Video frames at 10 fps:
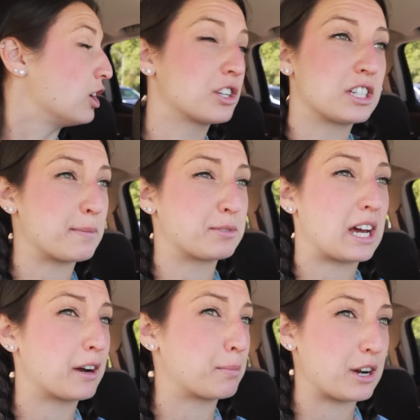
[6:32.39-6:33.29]
Hooked up,
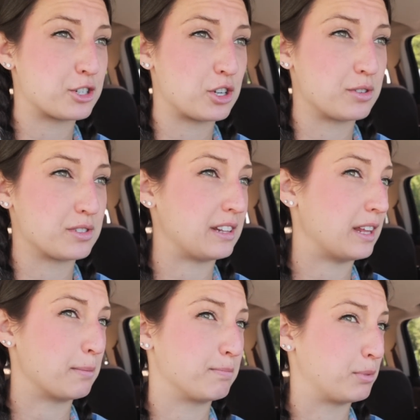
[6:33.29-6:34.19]
tire pressures, and then